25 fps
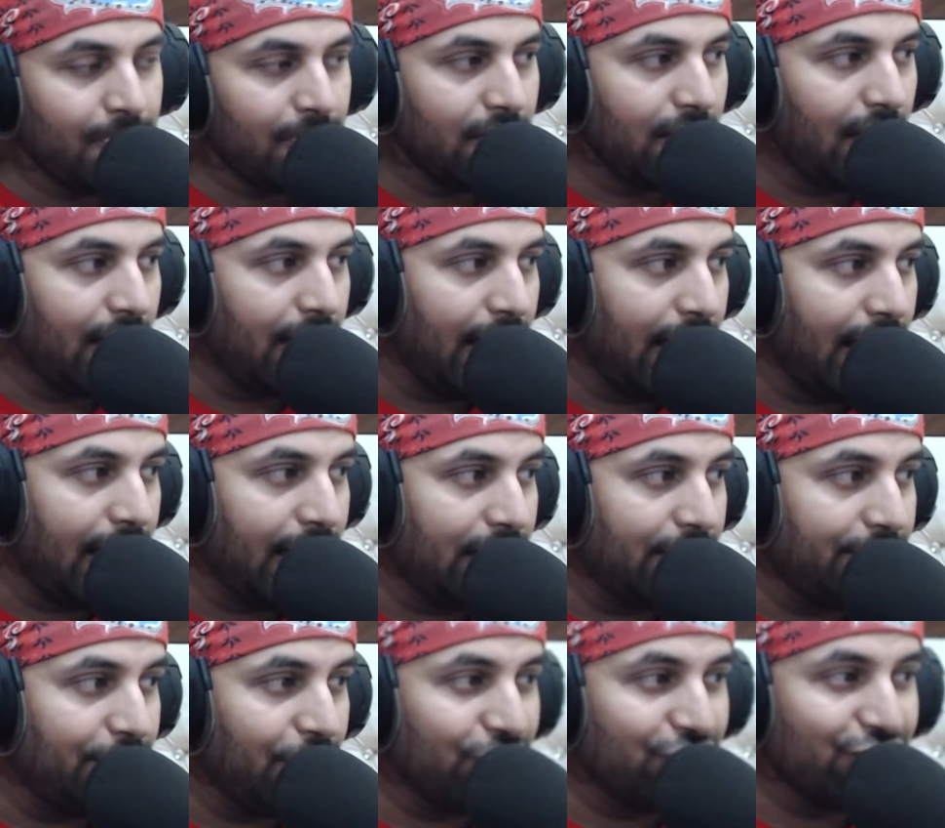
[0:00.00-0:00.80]

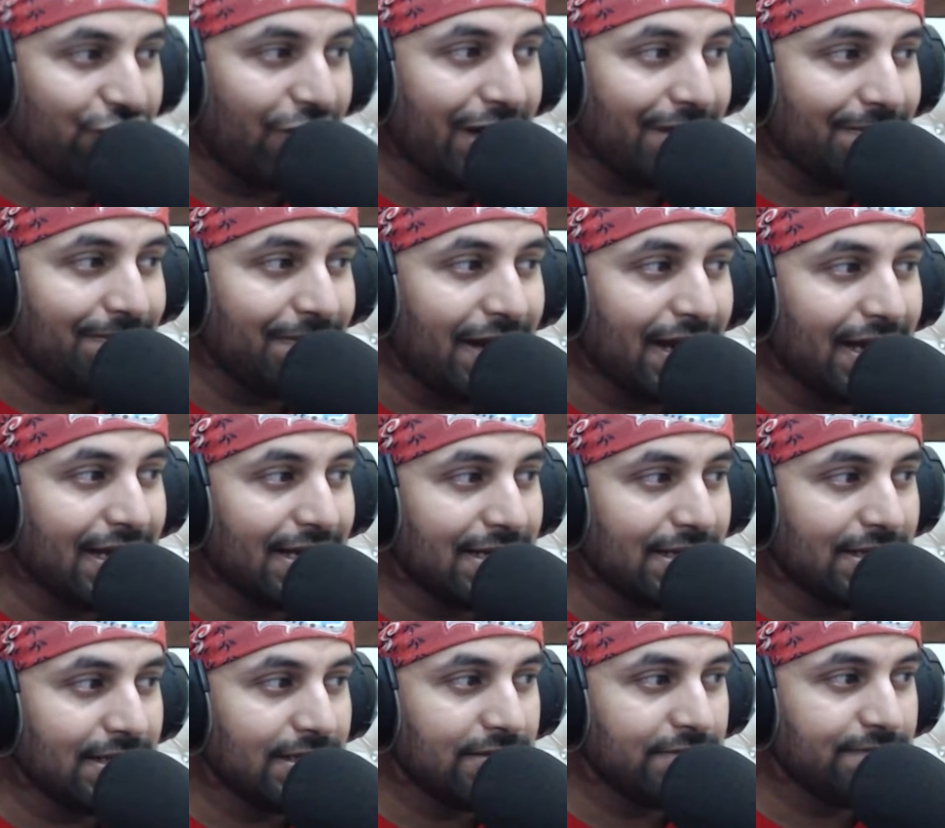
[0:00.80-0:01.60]
And about right
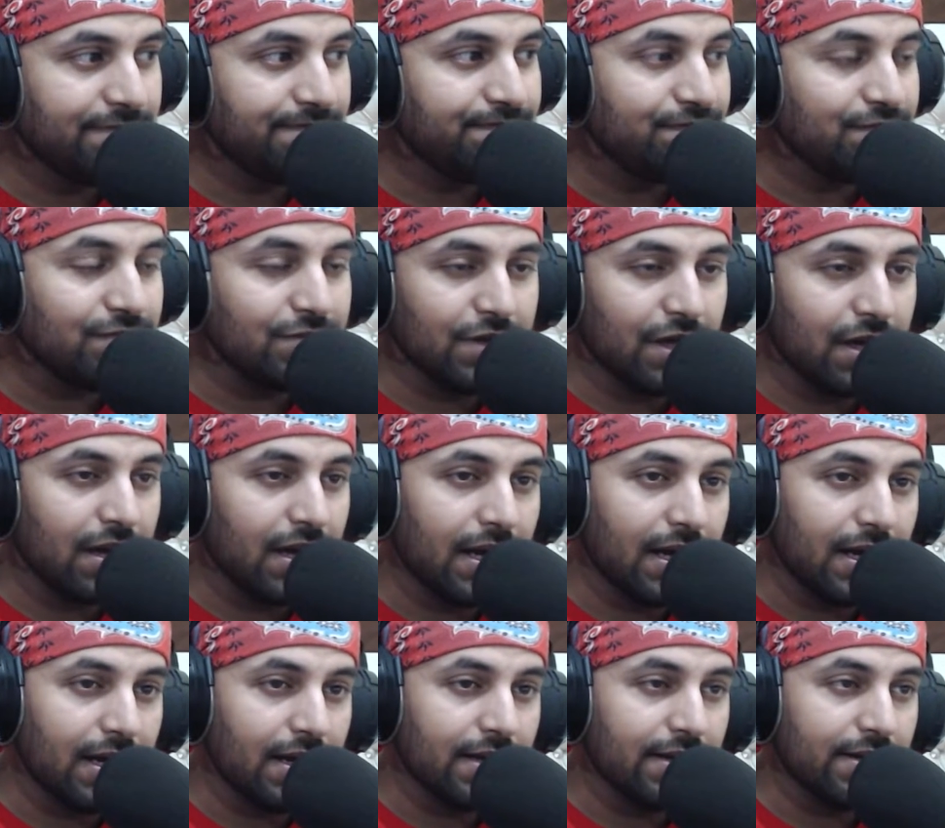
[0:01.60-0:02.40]
back,
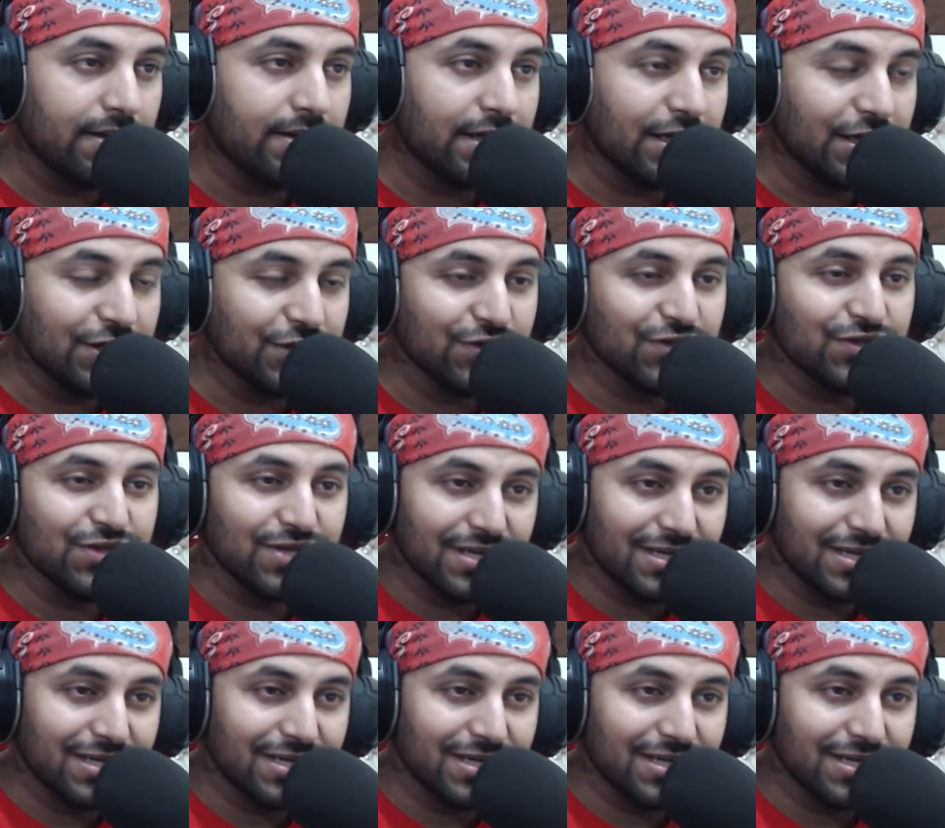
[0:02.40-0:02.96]
Rangers